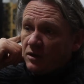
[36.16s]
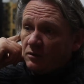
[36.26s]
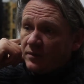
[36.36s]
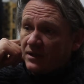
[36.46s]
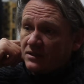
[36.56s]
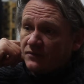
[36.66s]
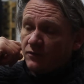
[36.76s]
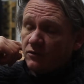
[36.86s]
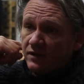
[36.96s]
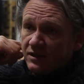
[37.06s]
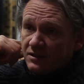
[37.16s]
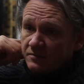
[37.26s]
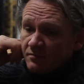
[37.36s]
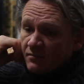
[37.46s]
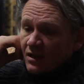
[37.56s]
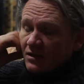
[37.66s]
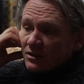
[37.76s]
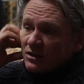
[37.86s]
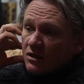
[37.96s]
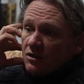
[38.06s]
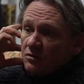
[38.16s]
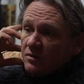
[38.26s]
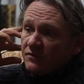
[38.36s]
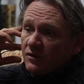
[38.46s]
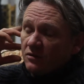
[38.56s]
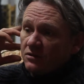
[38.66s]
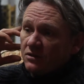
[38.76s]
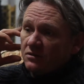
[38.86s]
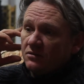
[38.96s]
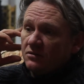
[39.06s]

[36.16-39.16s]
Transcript: malt base for it. So we've got